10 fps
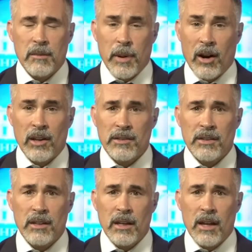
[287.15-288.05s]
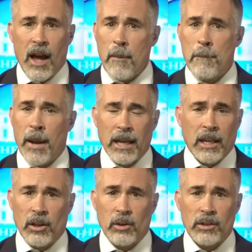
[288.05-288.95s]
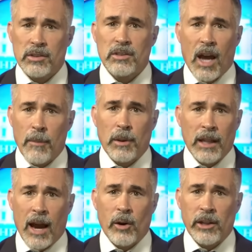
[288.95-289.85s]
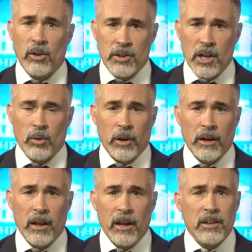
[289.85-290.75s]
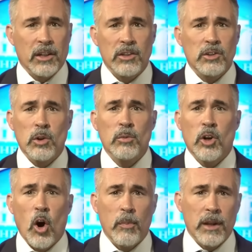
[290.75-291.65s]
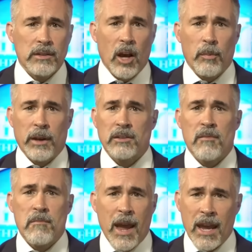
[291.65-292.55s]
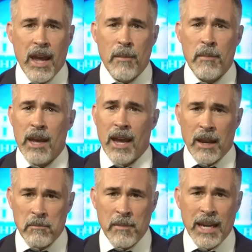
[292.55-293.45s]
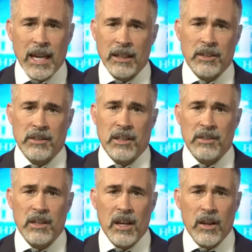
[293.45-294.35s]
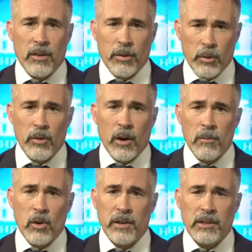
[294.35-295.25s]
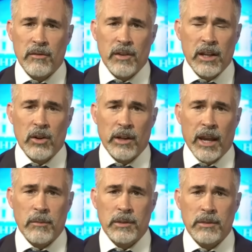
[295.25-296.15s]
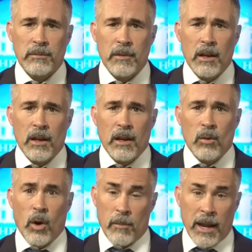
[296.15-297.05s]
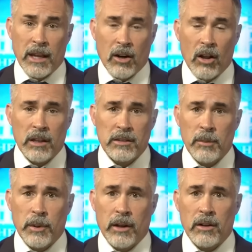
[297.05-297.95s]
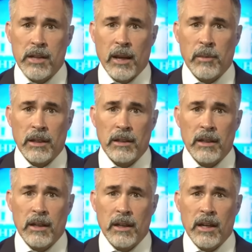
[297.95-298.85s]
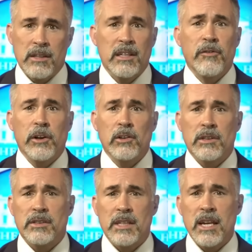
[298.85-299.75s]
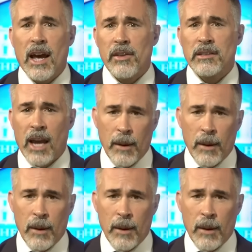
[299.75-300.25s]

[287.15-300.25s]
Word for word: Parents, I'm begging you to stop allowing your children to consume copious helpings of mayhem and meaninglessness through their movies and video games. While many call it simple entertainment, It's difficult to see how these